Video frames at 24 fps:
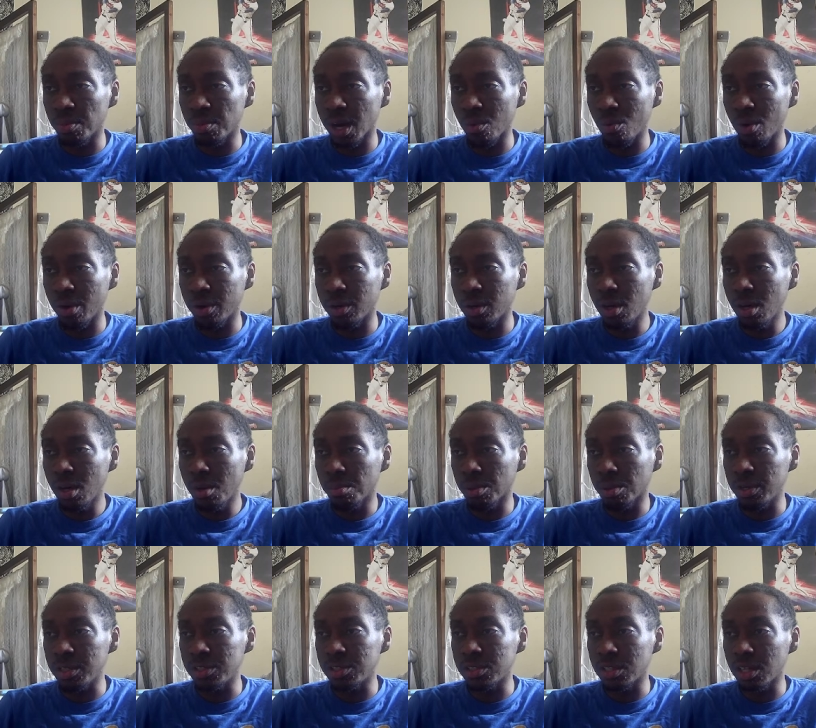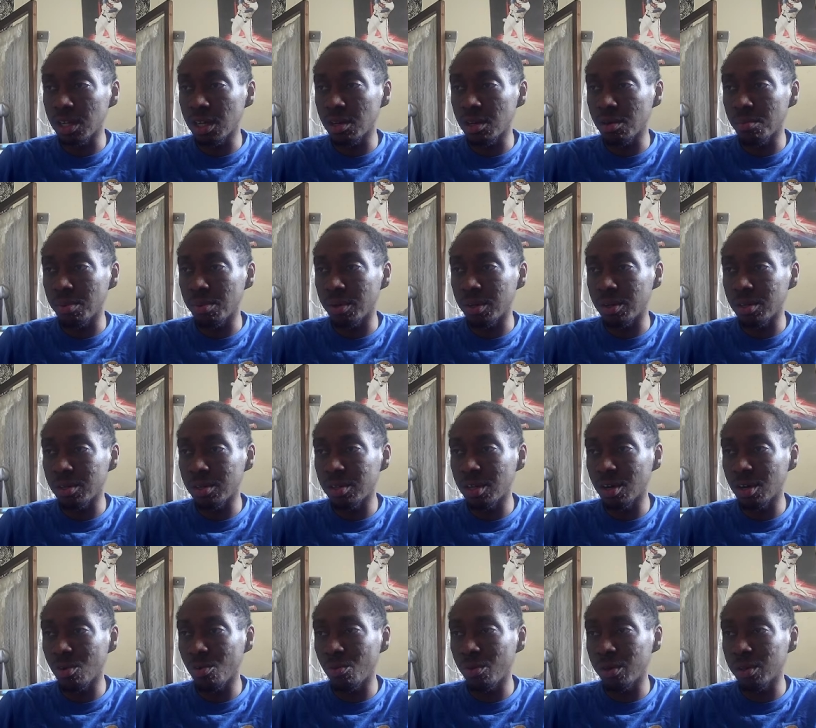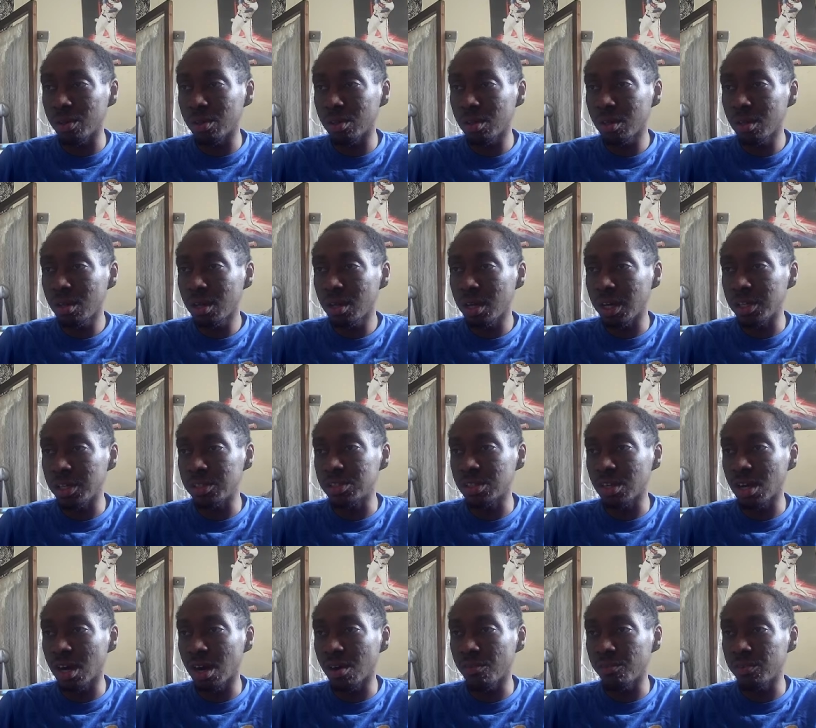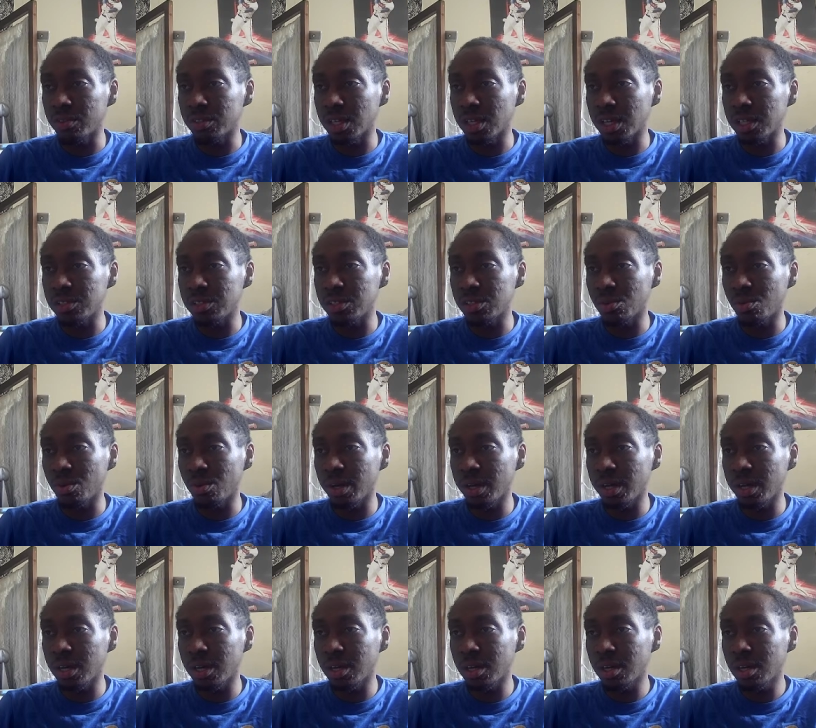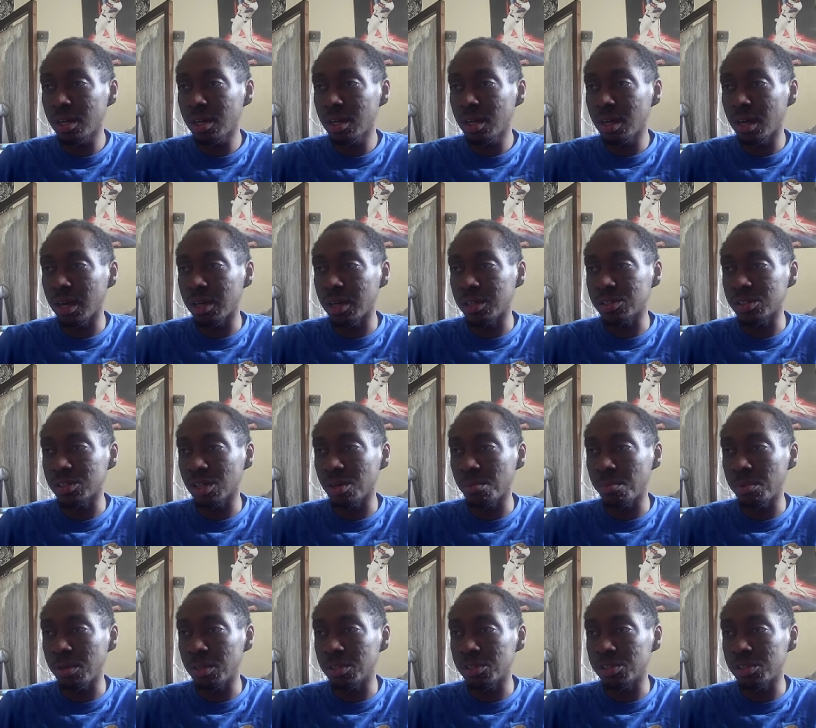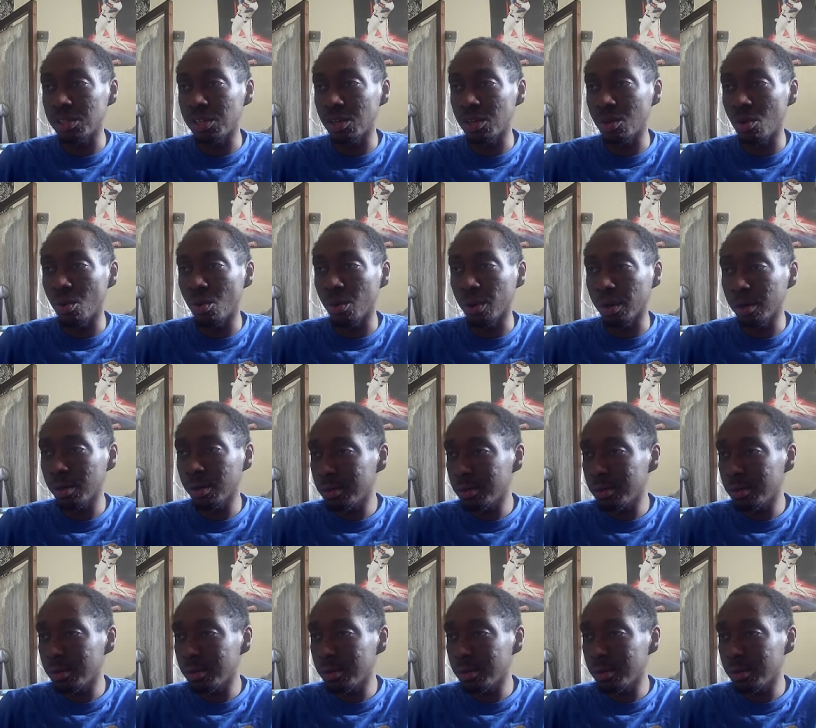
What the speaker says: one, plays it in, but dealt with. Edson Alvarez heads it away, and it's gonna be a City corner.